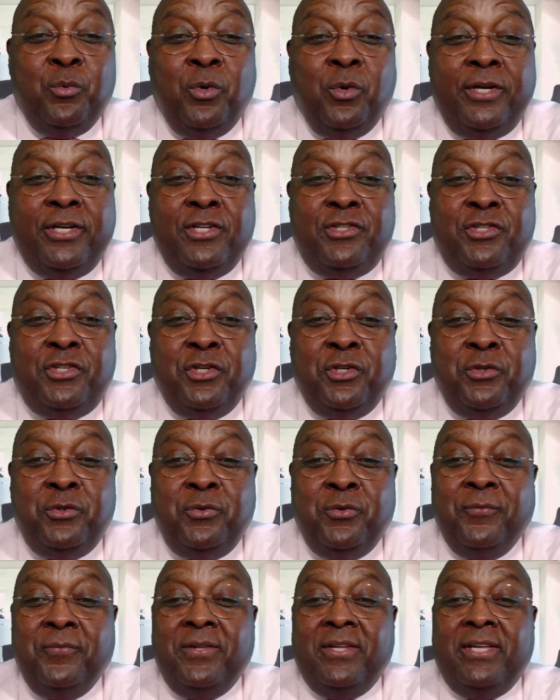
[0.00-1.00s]
to do
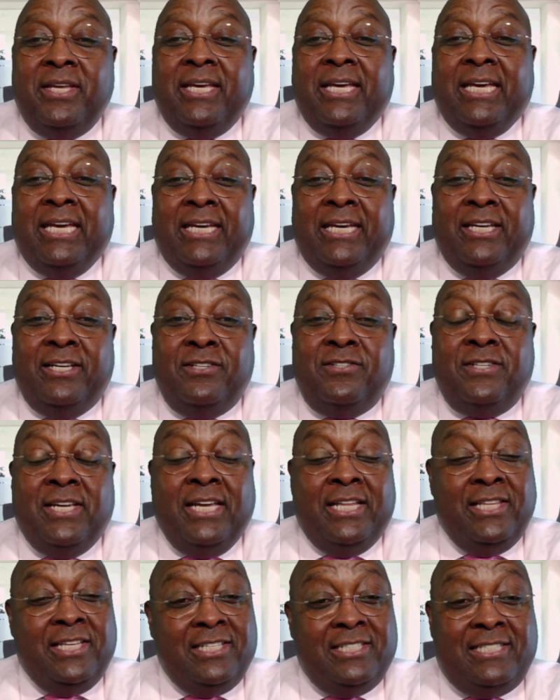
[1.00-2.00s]
is,
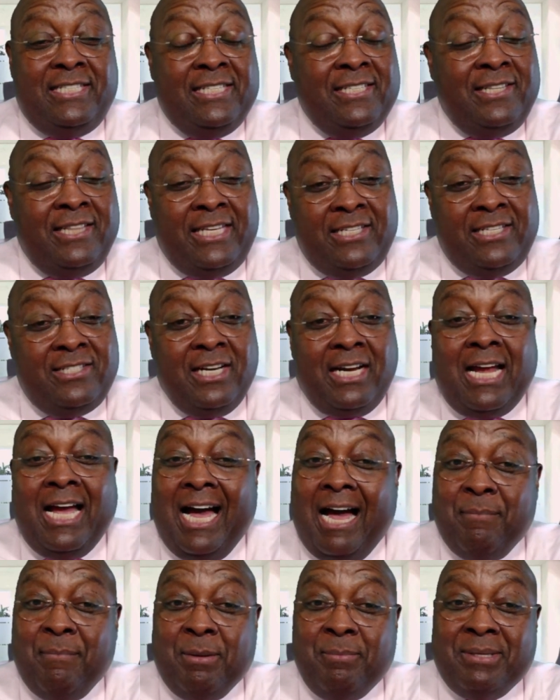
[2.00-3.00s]
and these are
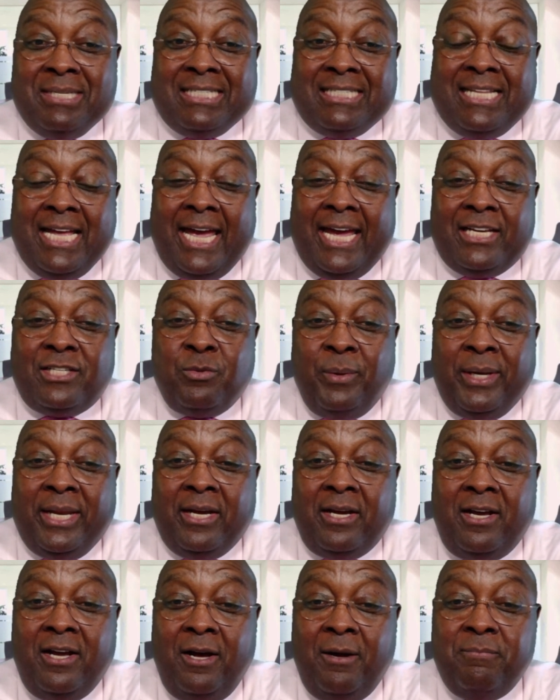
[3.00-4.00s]
common mistakes when it
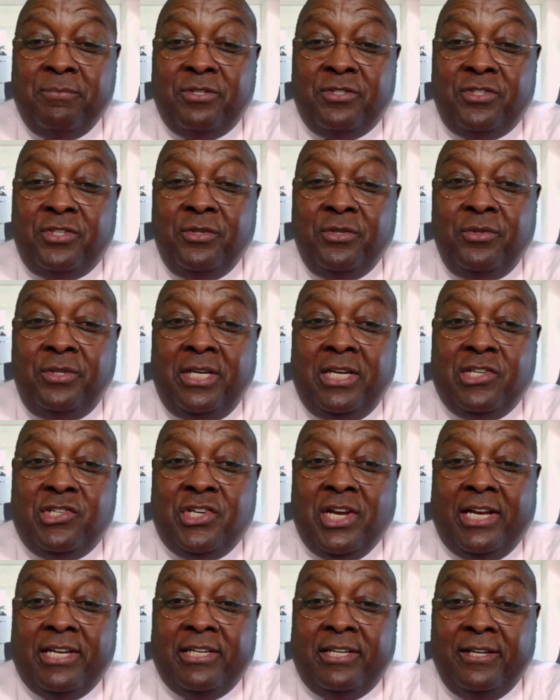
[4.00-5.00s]
comes to the
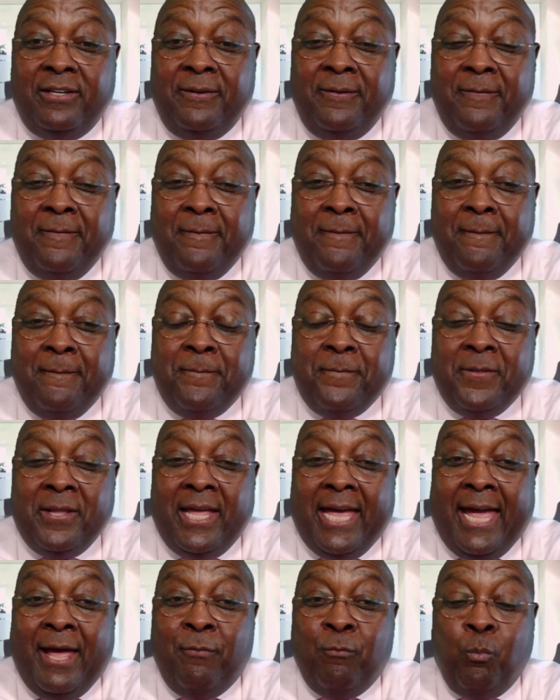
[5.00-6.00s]
agenda
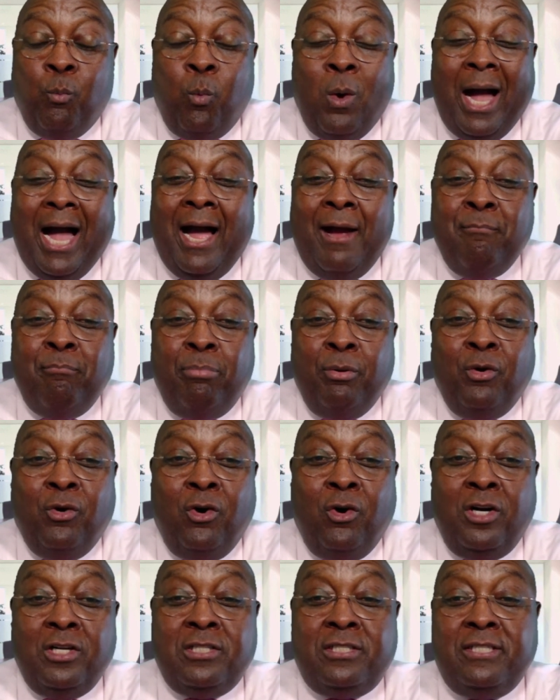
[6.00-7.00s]
and why
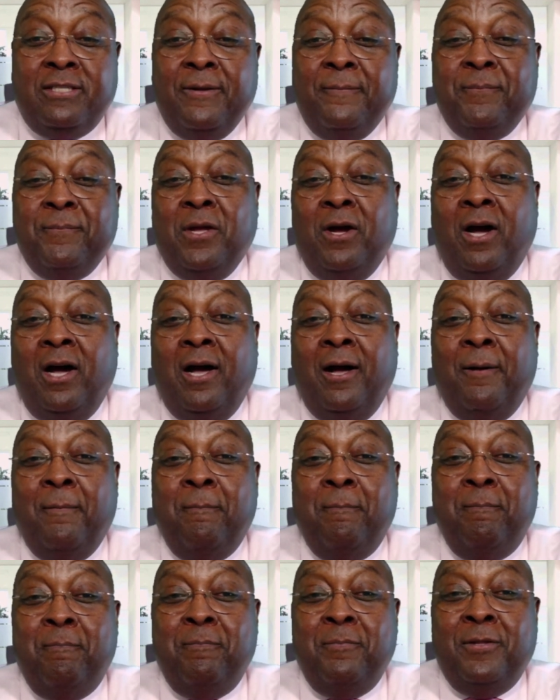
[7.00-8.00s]
boards are
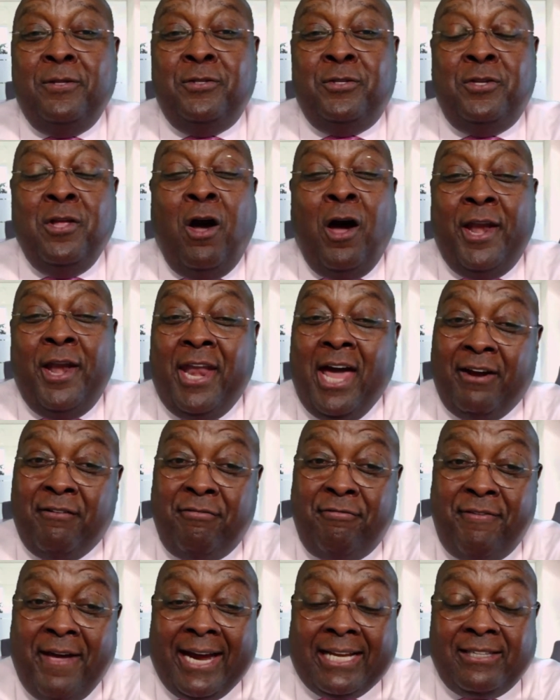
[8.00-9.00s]
not
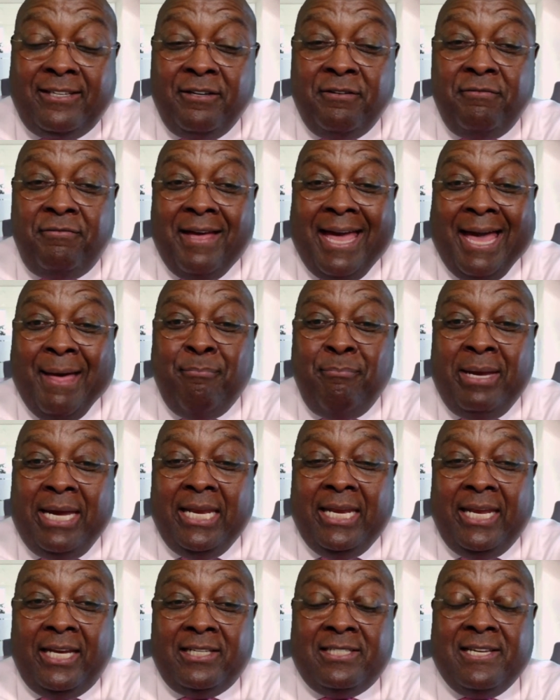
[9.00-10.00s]
effective at
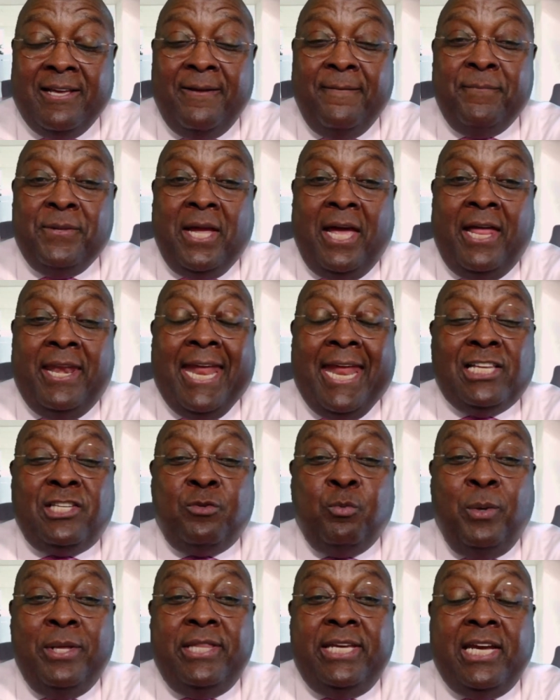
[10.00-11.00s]
meetings, and that's
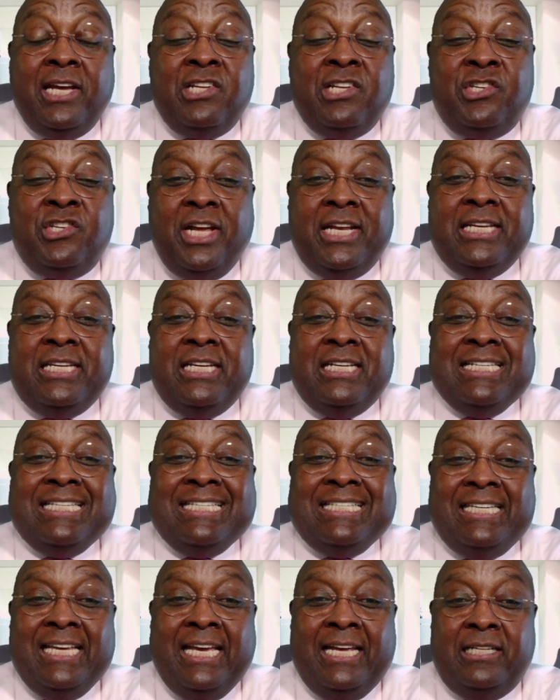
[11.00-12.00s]
when the agenda is
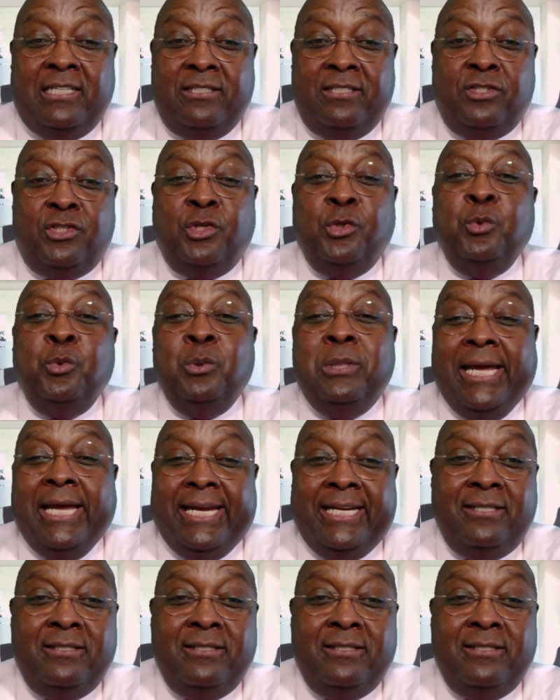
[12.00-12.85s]
sent too late.